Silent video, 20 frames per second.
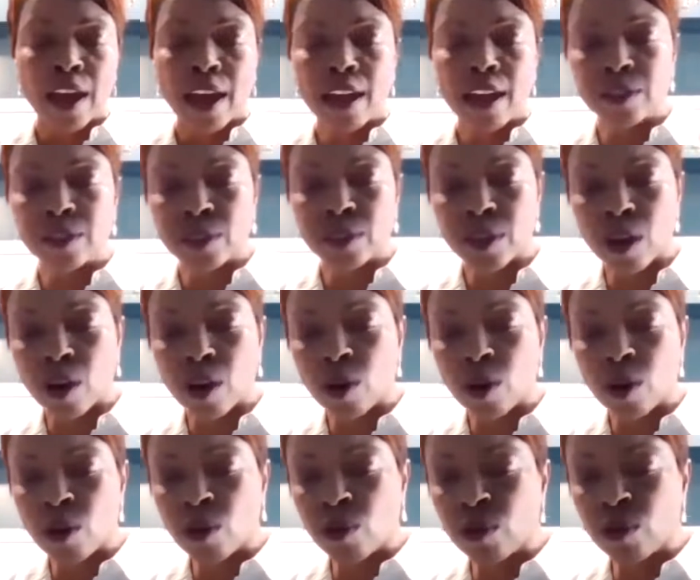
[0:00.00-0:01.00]
And
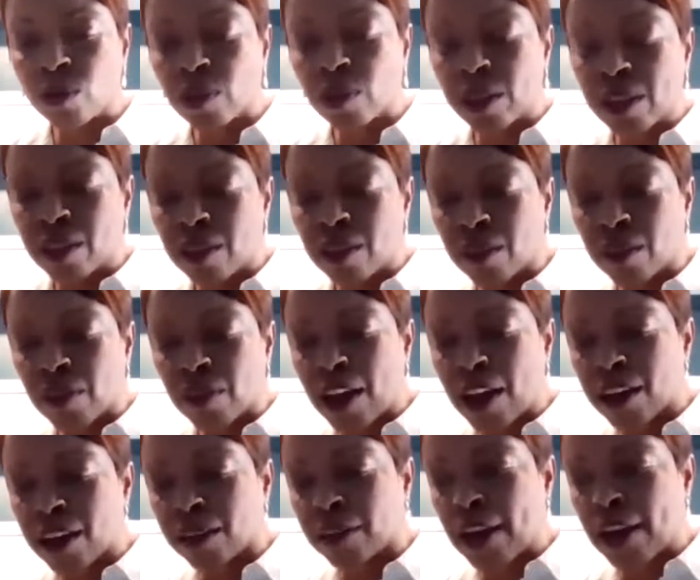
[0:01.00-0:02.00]
so in
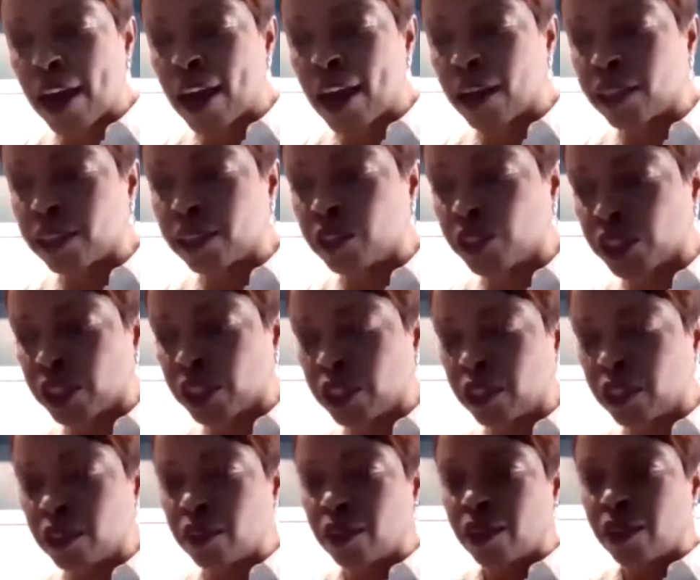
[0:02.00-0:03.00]
that
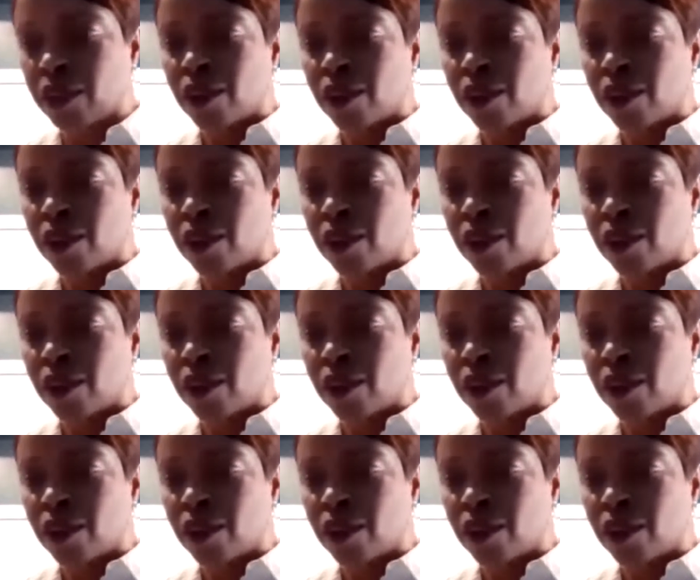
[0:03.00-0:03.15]
analogy,